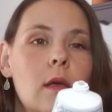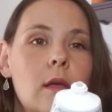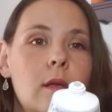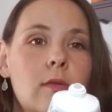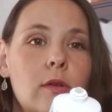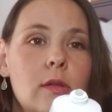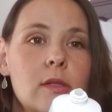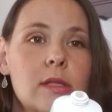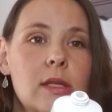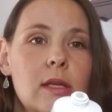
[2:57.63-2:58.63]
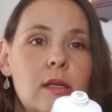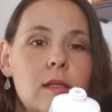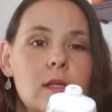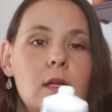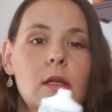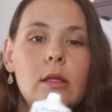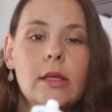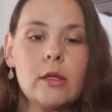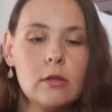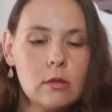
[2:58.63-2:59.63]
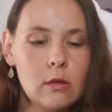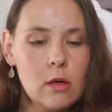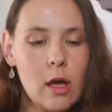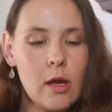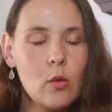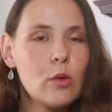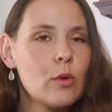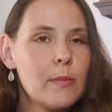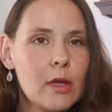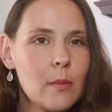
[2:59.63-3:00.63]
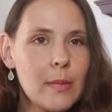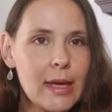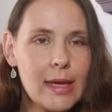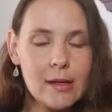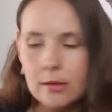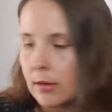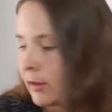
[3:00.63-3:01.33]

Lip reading: And if you can see it, it's clear. I don't want to rub that on my hand.